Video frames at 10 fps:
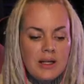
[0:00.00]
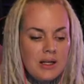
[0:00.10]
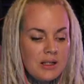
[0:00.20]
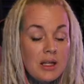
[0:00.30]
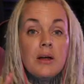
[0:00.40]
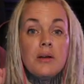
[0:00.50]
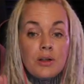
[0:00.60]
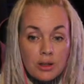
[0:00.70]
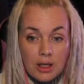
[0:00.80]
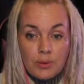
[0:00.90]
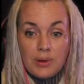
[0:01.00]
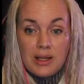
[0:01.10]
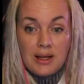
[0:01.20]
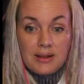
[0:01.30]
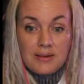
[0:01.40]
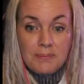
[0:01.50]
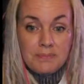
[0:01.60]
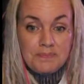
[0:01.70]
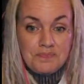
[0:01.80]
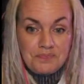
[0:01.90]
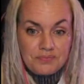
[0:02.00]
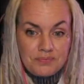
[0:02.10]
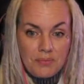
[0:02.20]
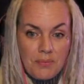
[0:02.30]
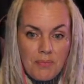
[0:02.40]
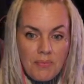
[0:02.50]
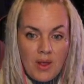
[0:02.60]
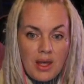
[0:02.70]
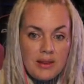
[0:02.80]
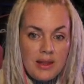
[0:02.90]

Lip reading: Good luck with that. And